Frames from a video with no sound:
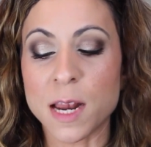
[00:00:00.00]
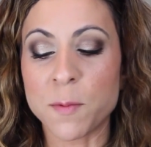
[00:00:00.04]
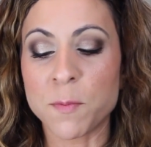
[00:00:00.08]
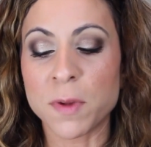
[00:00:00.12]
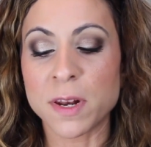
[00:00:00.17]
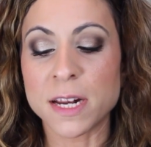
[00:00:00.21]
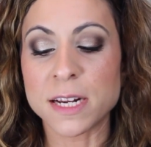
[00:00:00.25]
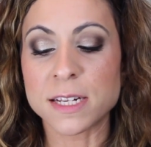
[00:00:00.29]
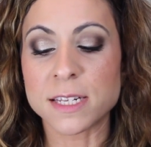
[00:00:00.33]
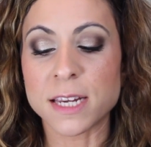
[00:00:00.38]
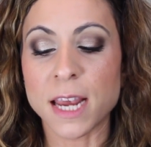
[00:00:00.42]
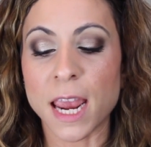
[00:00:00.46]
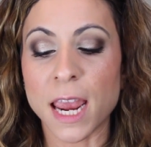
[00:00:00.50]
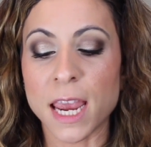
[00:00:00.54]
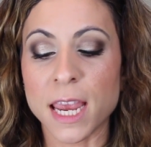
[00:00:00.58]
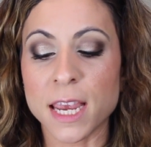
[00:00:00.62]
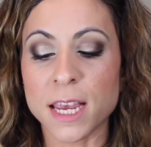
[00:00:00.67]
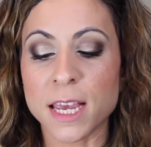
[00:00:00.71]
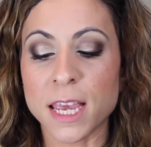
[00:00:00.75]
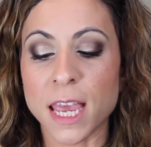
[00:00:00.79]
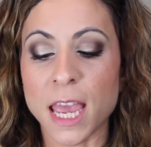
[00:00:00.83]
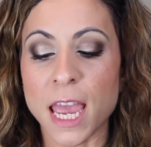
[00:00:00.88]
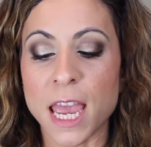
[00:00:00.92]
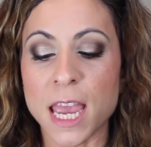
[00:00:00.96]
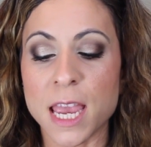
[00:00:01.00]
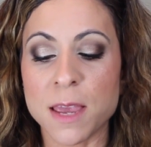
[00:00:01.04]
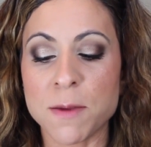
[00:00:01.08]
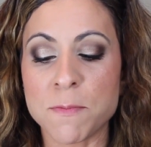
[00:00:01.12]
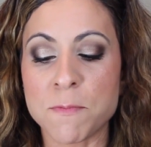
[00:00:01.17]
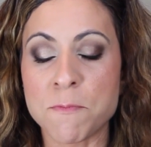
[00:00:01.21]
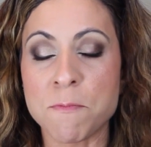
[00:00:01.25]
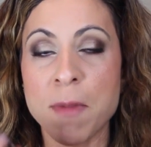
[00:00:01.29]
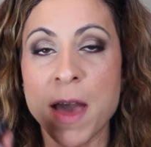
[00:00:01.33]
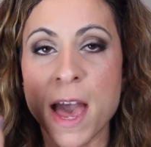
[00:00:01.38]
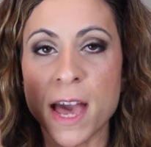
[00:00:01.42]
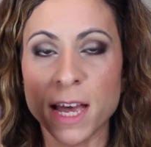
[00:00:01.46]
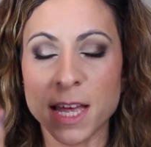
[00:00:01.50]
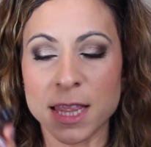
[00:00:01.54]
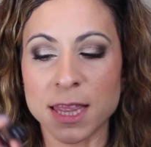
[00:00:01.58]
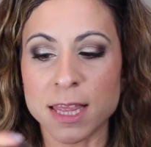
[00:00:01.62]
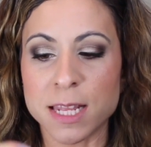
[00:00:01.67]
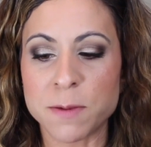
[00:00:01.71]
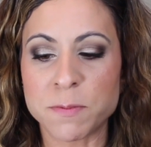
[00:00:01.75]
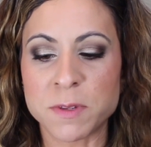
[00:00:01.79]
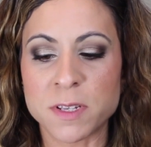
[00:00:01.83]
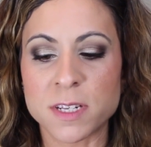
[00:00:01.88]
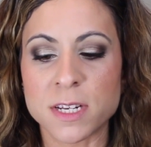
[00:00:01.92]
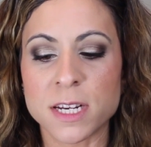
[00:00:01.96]
I'm gonna take a MAC
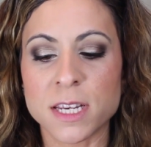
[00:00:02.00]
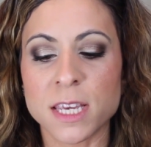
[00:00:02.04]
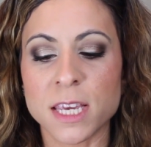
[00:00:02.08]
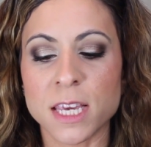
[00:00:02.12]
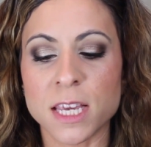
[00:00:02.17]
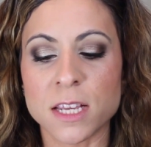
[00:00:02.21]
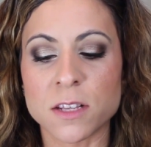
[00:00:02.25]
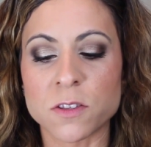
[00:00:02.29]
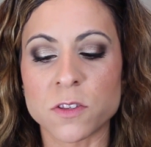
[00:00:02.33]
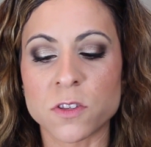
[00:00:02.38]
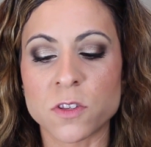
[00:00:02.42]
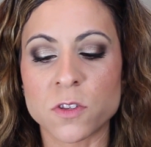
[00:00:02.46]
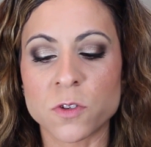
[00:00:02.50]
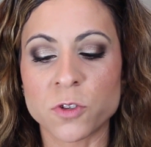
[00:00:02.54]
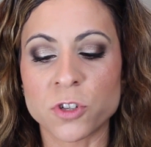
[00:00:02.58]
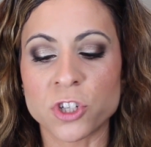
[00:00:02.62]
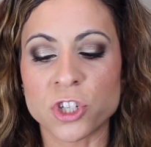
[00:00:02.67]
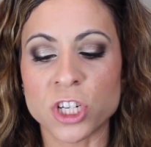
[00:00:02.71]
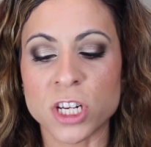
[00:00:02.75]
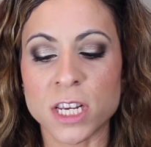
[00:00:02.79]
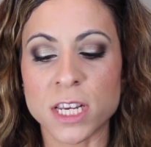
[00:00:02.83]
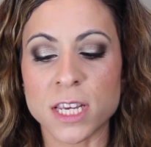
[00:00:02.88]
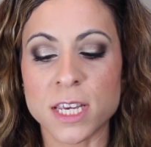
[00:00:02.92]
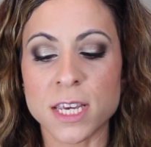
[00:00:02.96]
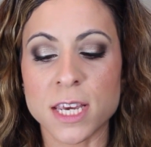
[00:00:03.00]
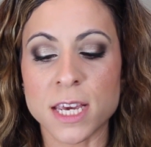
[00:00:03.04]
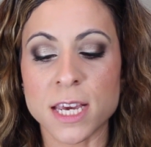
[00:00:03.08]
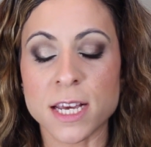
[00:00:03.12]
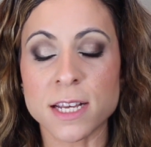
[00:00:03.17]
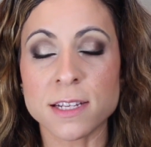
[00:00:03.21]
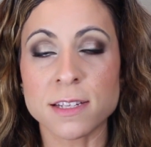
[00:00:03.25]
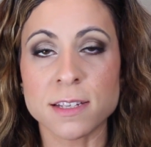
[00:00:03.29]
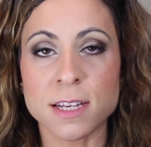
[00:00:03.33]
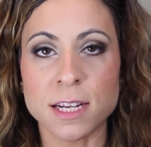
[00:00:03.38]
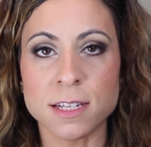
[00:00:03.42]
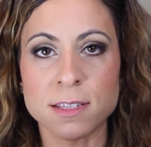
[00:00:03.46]
lipstick in Sushi Kiss.